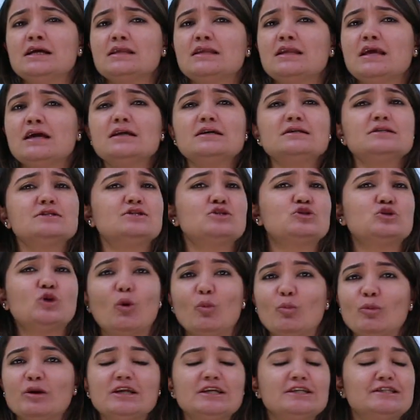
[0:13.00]
there are
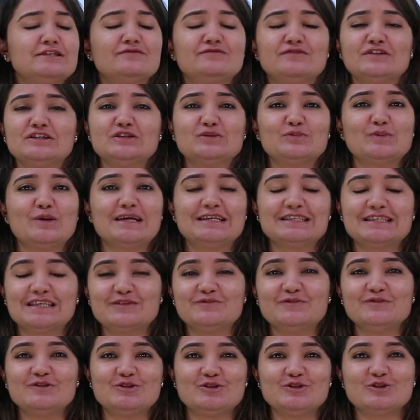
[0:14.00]
so many different ways
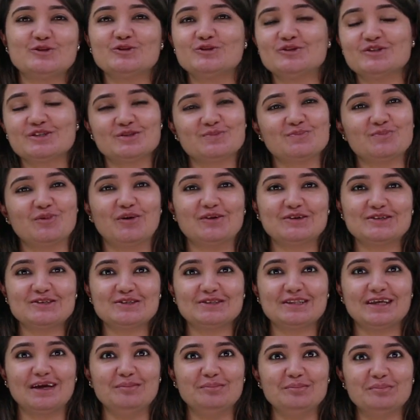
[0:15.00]
in which you could respond to
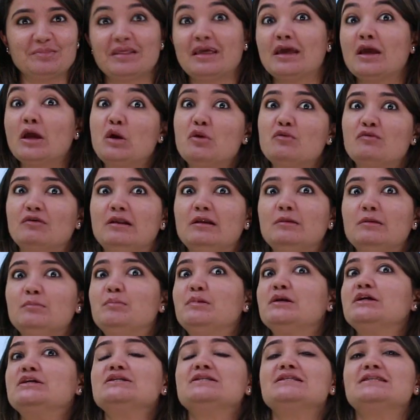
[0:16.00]
them. Well,
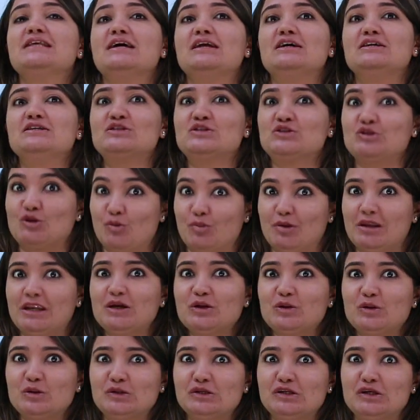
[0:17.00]
because there are so many
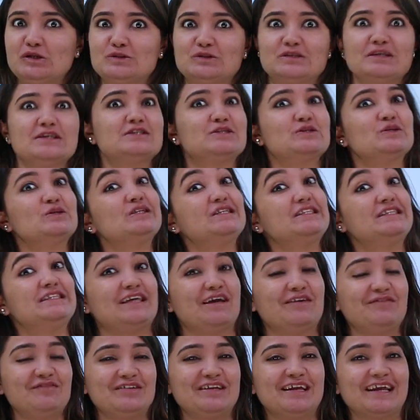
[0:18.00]
good newses, so
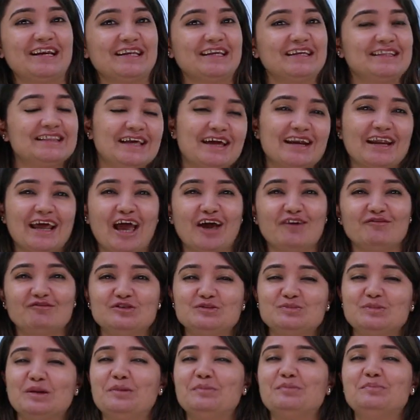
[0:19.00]
definitely there have
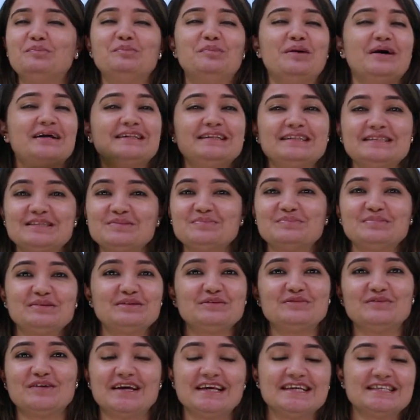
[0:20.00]
to be
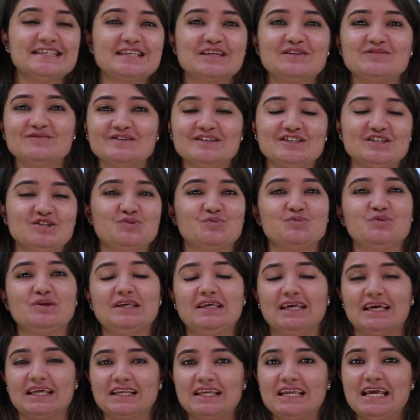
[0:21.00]
multiple ways in which we
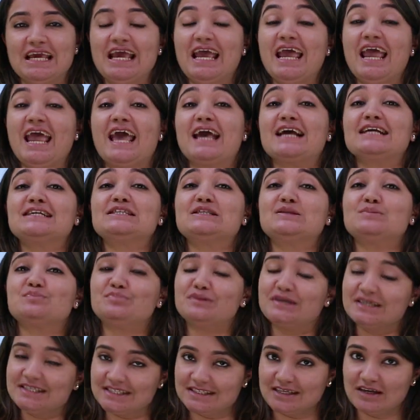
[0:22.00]
can
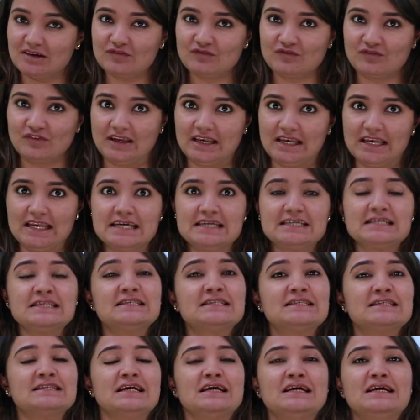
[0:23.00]
express our
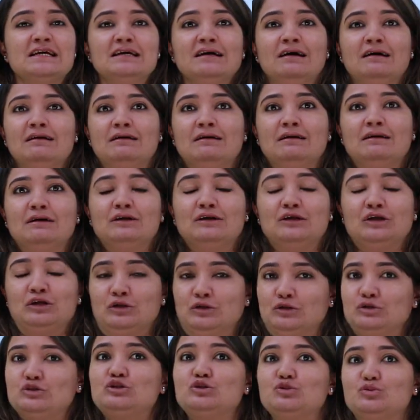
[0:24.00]
feelings, uh, you
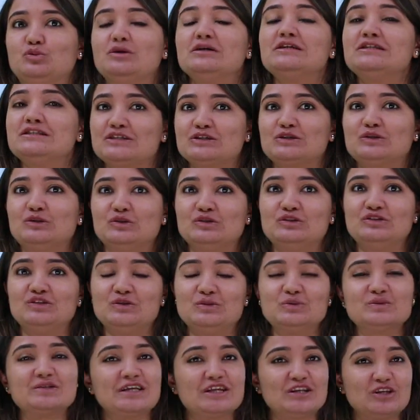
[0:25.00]
know, towards a good
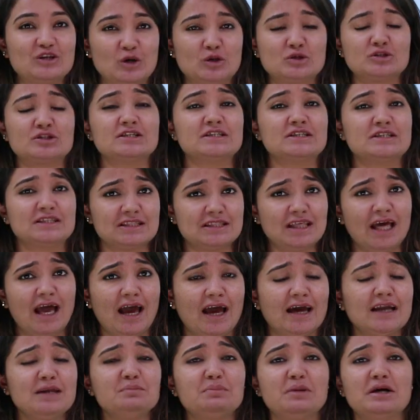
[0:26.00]
news and not just
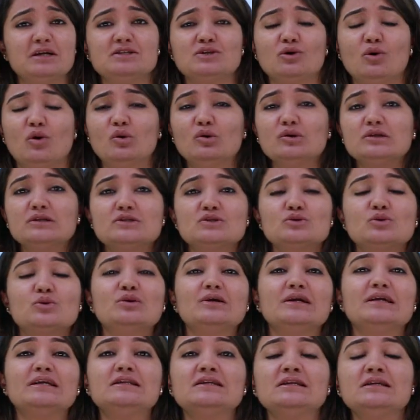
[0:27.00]
that, but also
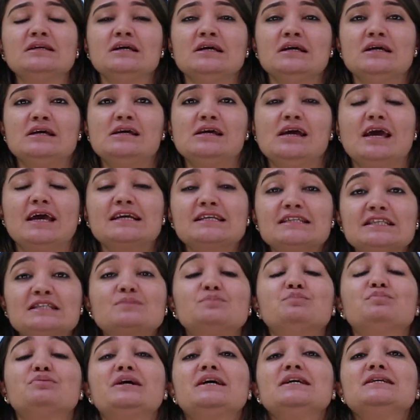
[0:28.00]
in
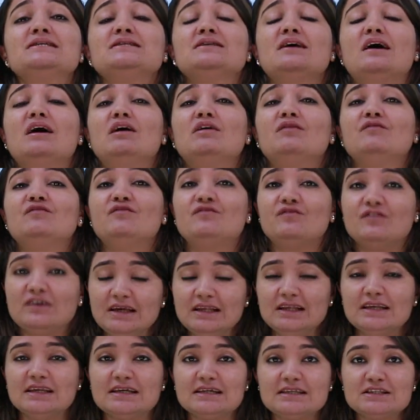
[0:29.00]
express our
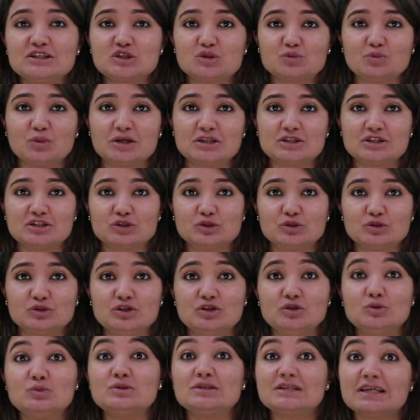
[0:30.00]
feelings towards the good
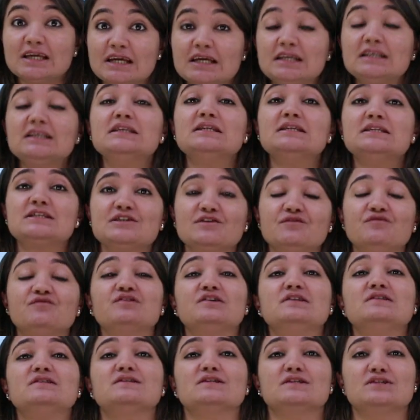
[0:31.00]
news in
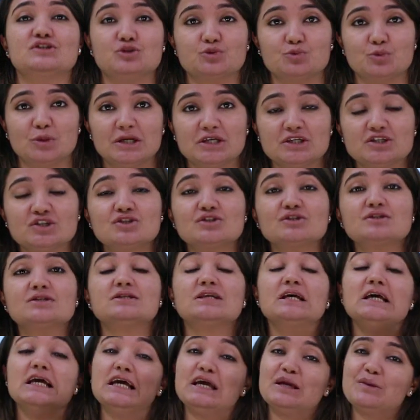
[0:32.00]
different situations,
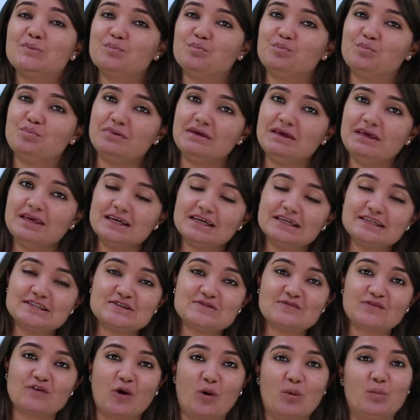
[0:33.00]
be it
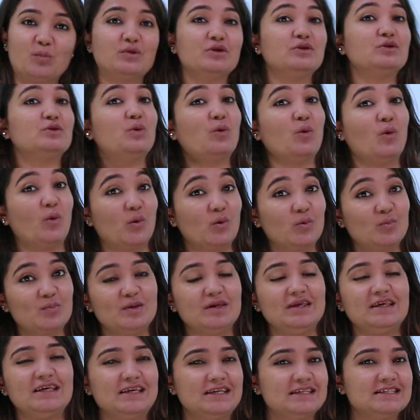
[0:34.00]
formal or
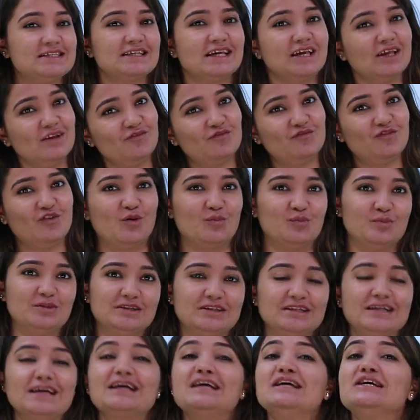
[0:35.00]
be it
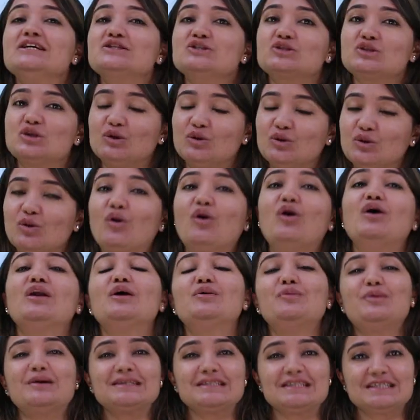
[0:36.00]
informal. So you all
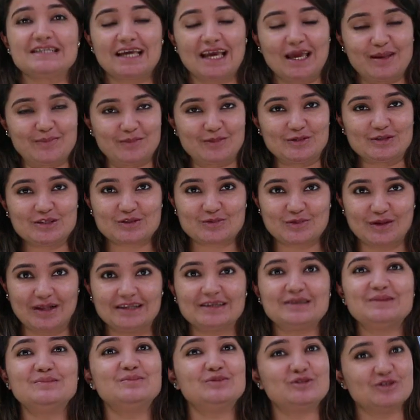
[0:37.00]
are once again most
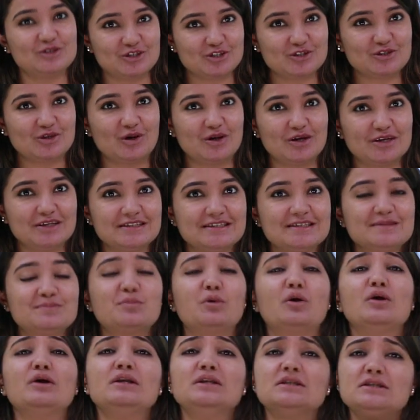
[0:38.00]
welcome to tutorials
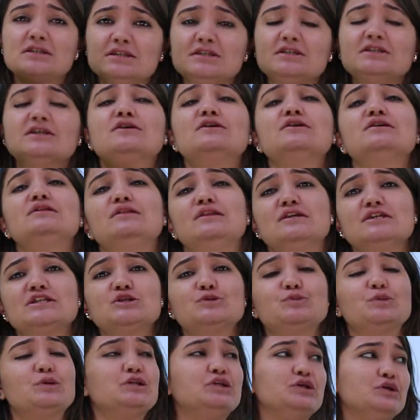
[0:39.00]
point. Here in
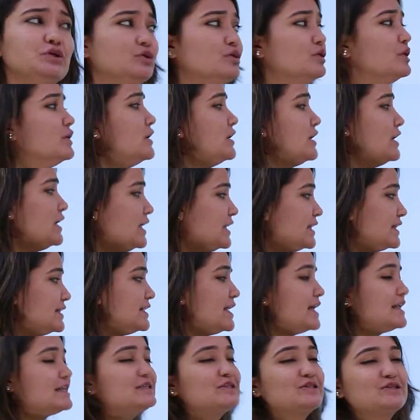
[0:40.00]
this video,
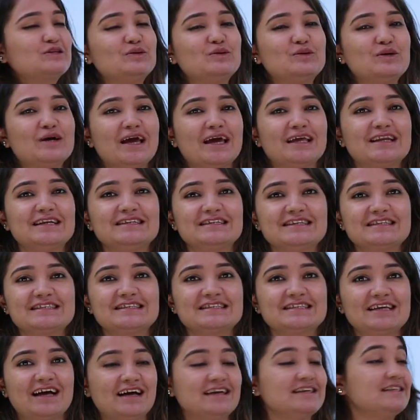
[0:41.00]
let us go ahead and
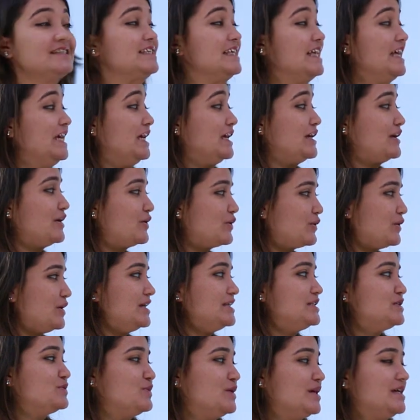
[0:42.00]
discuss
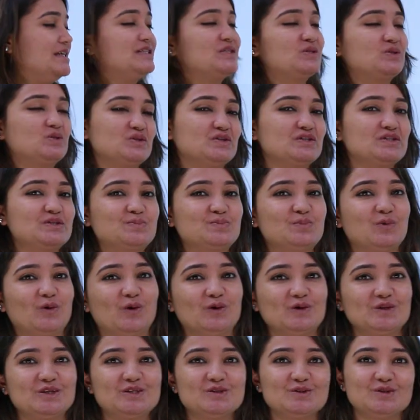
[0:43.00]
great ways to
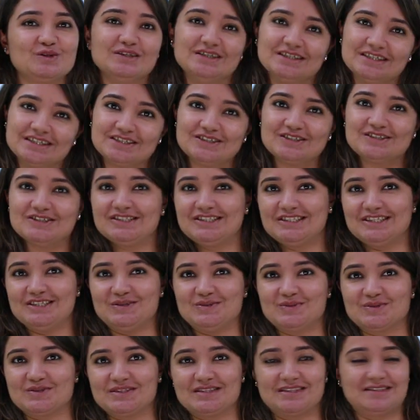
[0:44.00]
respond to a good
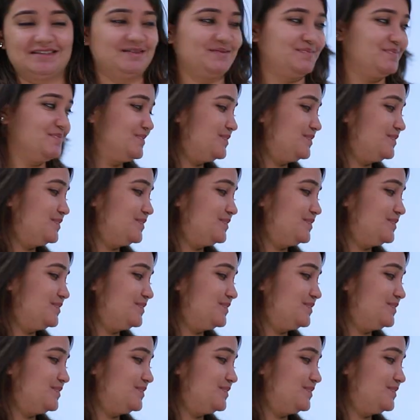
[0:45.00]
news.